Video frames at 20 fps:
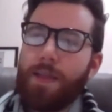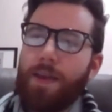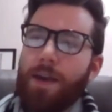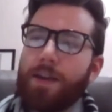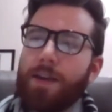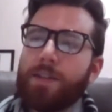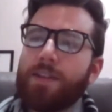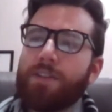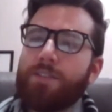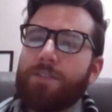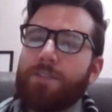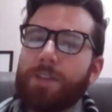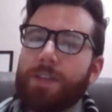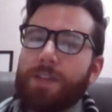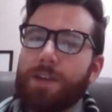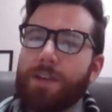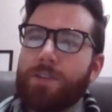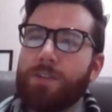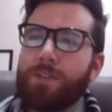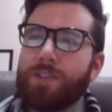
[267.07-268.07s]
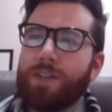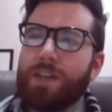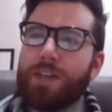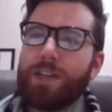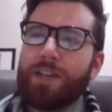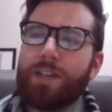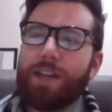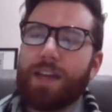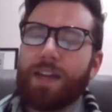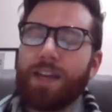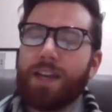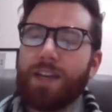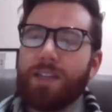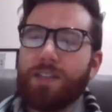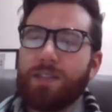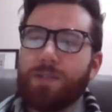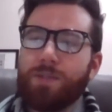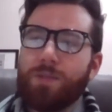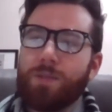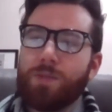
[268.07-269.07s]
I can definitely understand in that
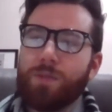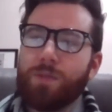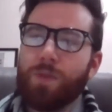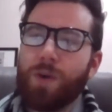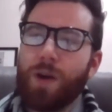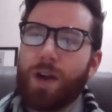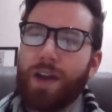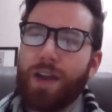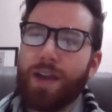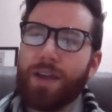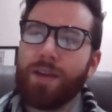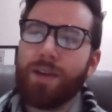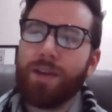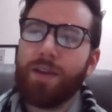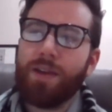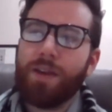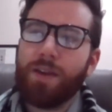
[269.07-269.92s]
case why